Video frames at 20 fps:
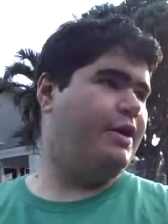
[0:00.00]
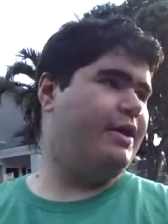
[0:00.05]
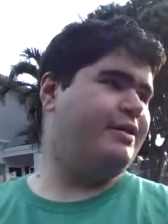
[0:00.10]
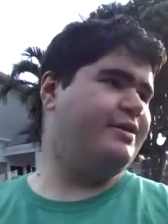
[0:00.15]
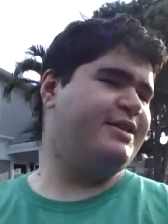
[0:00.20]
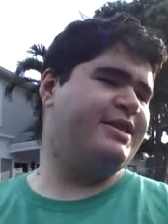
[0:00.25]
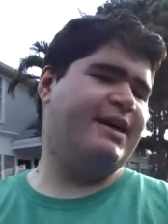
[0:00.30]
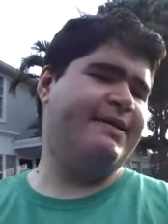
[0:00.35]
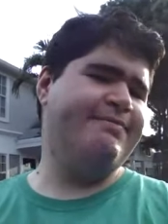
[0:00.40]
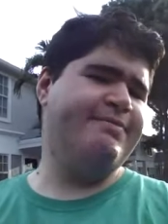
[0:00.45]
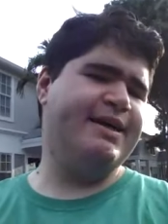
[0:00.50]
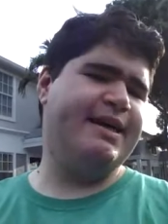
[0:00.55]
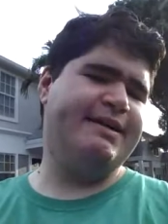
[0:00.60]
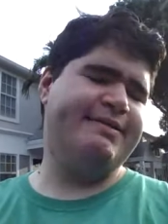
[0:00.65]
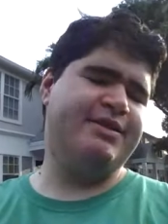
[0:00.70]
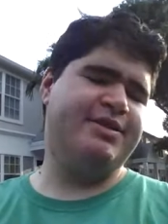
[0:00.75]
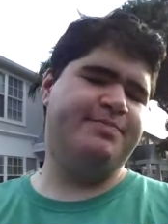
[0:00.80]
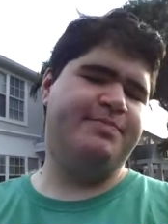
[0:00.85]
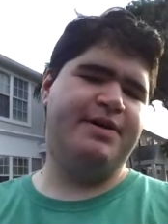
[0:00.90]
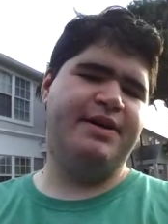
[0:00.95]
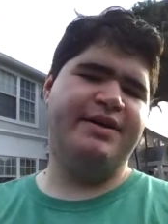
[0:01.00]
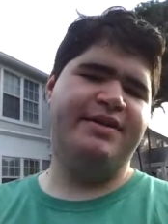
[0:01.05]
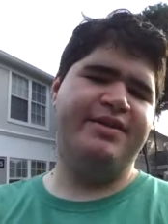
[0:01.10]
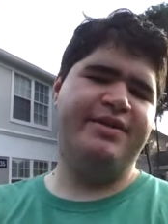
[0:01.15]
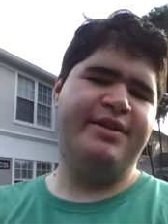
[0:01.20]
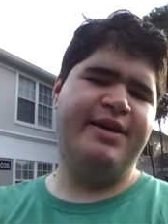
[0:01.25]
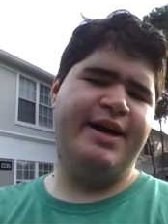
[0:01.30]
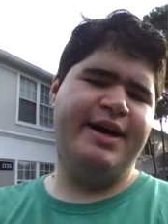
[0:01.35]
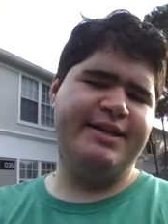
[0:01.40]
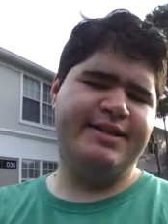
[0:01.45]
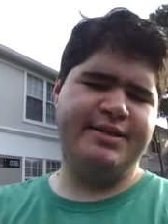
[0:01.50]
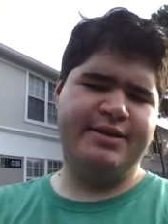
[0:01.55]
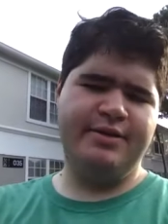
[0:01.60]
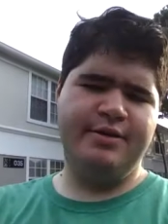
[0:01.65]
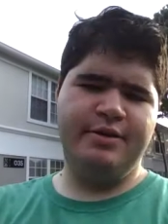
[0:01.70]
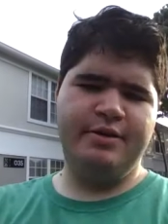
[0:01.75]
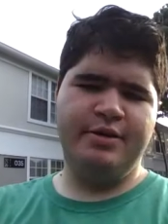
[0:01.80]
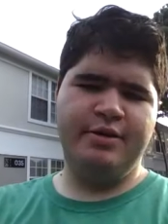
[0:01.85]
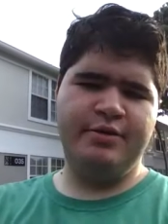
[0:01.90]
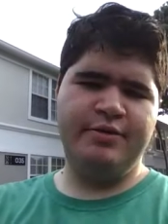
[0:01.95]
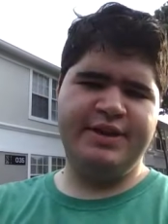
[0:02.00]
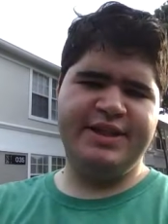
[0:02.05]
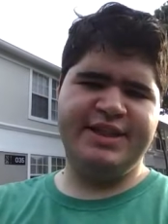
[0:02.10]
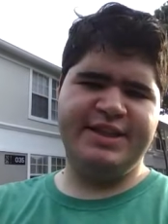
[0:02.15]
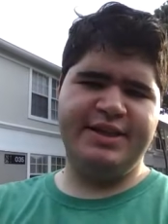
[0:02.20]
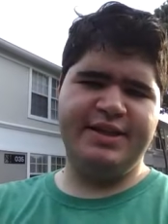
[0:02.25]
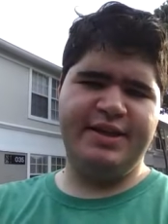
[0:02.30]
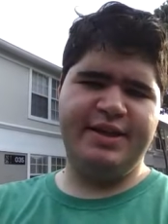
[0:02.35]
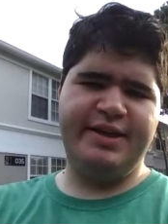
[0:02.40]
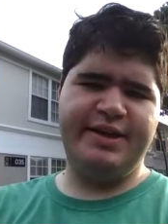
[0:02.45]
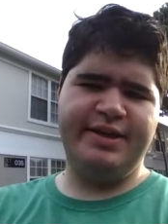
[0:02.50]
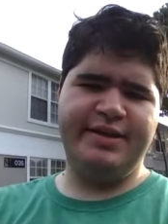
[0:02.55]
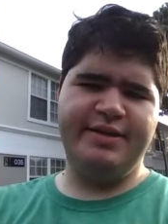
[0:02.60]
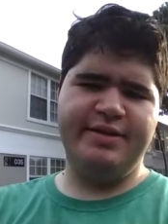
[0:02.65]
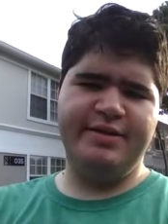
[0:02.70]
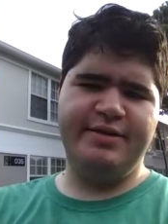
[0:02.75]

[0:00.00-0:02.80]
Well, sometimes, but not recently.